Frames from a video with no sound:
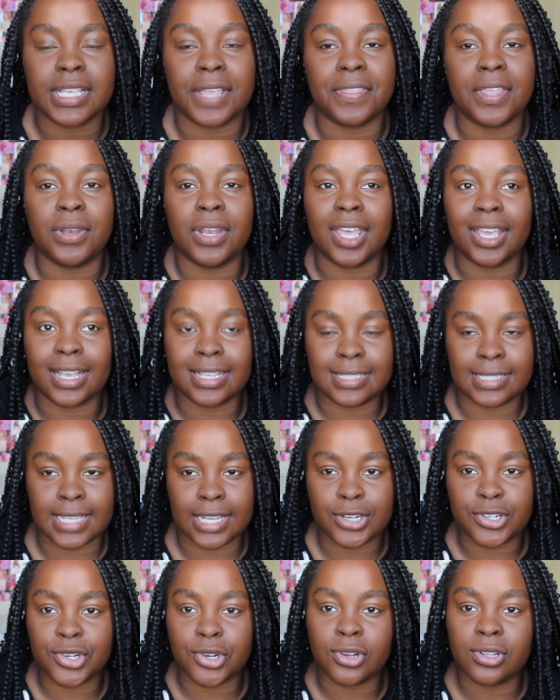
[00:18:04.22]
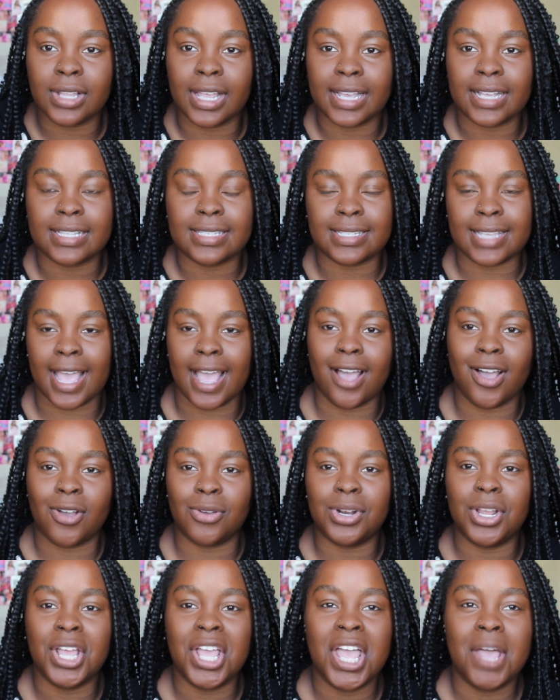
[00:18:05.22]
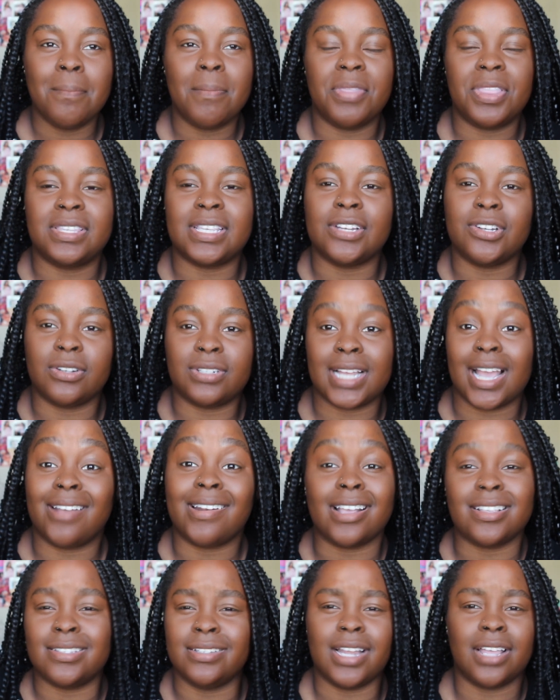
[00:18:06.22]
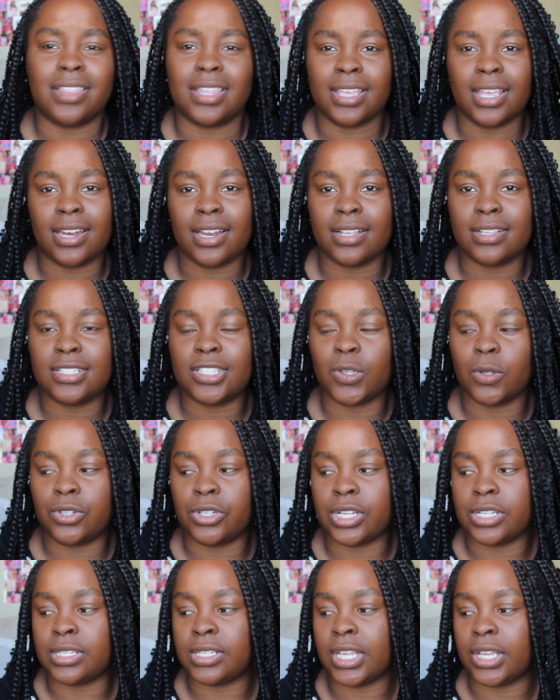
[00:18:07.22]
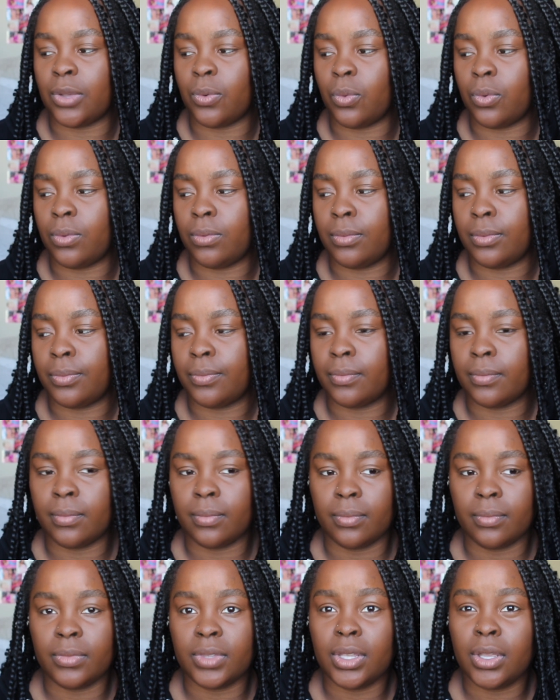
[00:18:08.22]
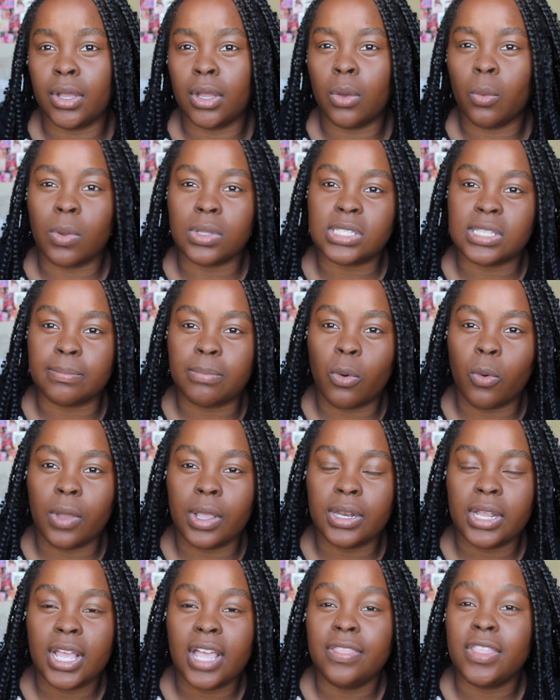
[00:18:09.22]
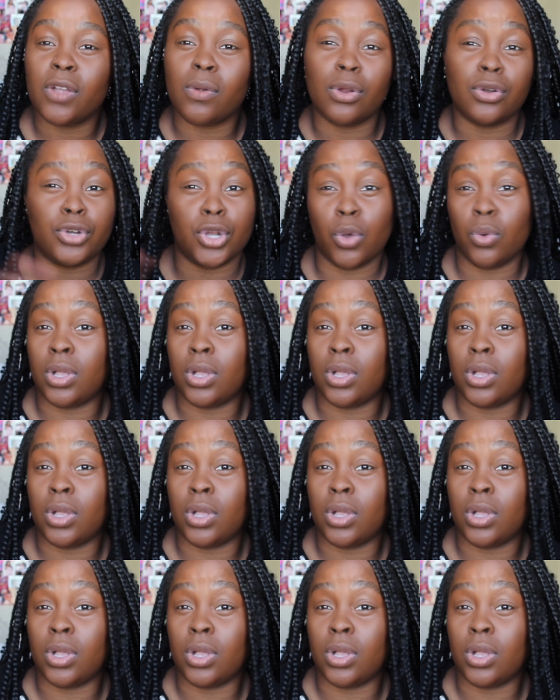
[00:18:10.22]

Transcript: and then like a center like town, but the center town has nothing in it. So it's just like, what's the point? There are no